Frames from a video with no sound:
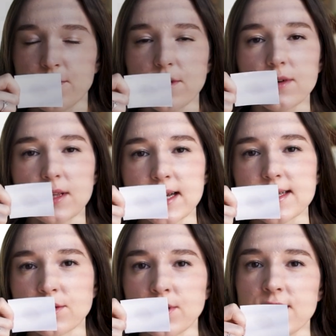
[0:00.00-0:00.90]
very
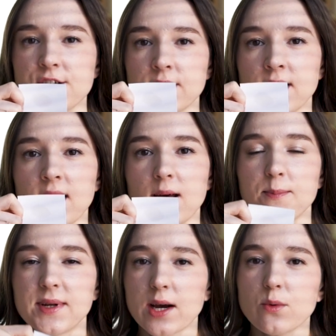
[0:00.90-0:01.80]
nice creation,
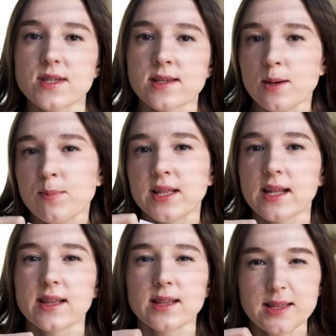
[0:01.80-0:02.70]
but I would skip it
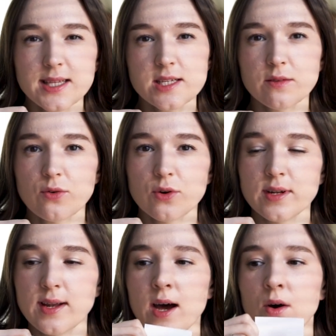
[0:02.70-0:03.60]
at least for
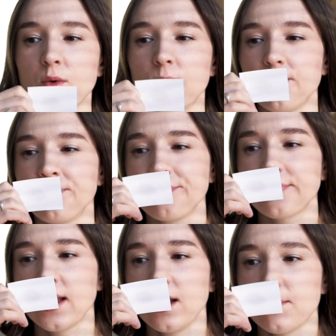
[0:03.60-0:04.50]
now.
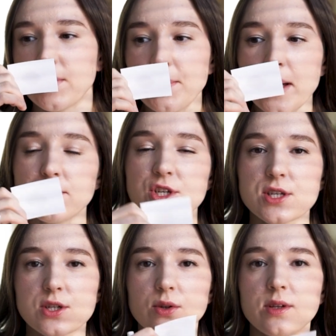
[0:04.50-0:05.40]
Maybe I'm
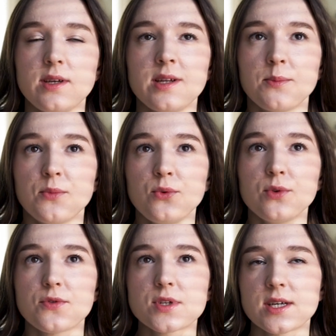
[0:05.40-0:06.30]
just not in a
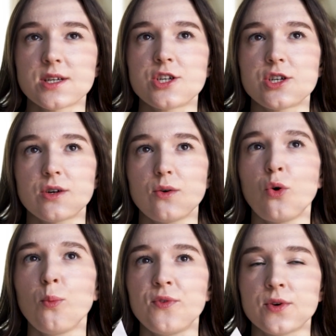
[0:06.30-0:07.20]
mood for such
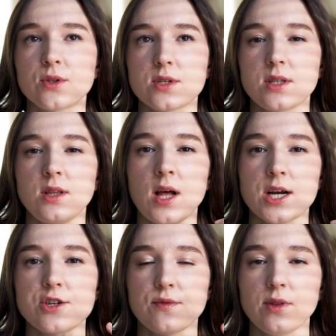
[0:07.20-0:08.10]
obvious
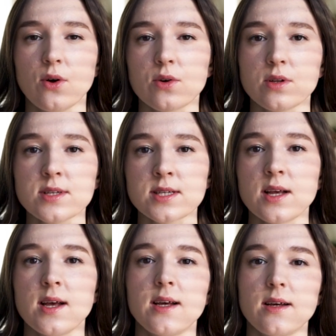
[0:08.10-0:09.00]
lush florals
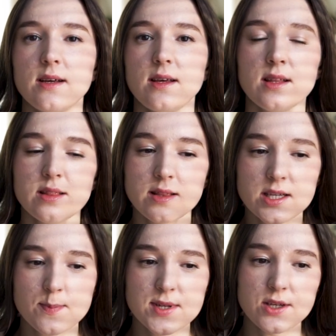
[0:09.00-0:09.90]
in
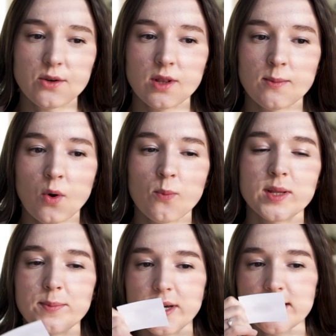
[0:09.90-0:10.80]
this particular
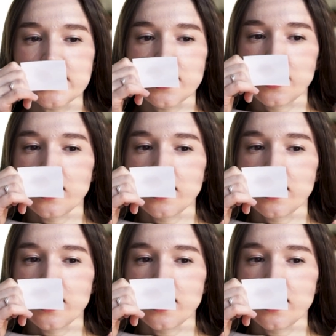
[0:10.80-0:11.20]
moment, because